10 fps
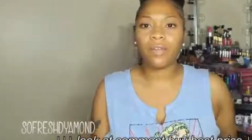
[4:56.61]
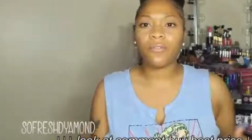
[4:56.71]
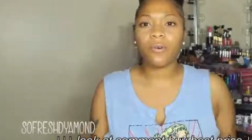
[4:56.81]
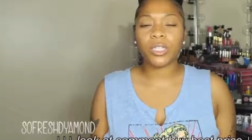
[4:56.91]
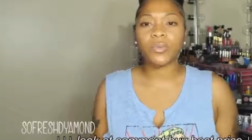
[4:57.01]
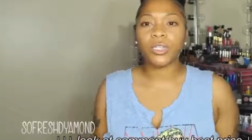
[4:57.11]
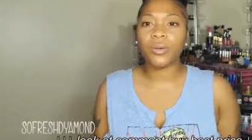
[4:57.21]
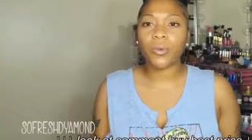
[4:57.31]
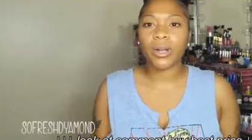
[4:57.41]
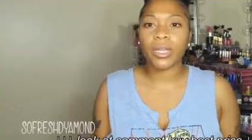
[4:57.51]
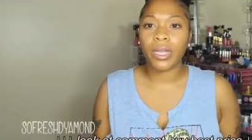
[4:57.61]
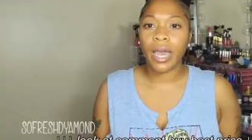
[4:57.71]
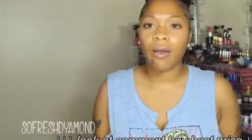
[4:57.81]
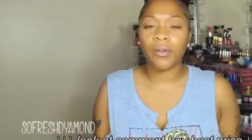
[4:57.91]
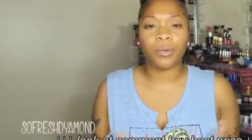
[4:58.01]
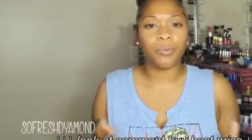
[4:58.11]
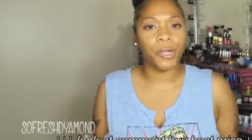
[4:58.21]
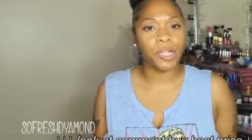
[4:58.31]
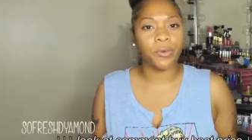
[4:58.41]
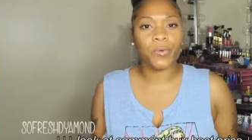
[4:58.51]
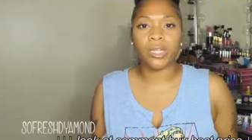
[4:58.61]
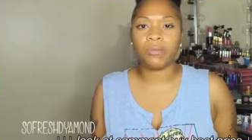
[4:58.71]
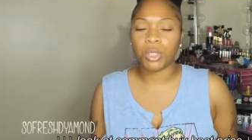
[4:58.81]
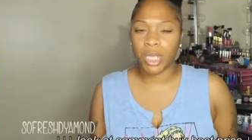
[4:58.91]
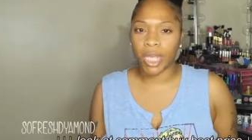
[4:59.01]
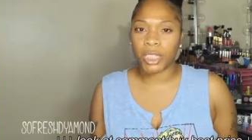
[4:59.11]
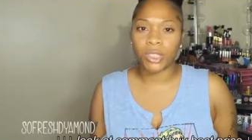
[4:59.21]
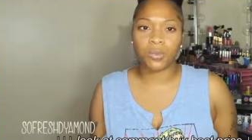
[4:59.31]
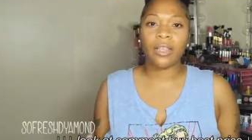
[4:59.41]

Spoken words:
And of course, when you're working out, your breathing rhythm changes.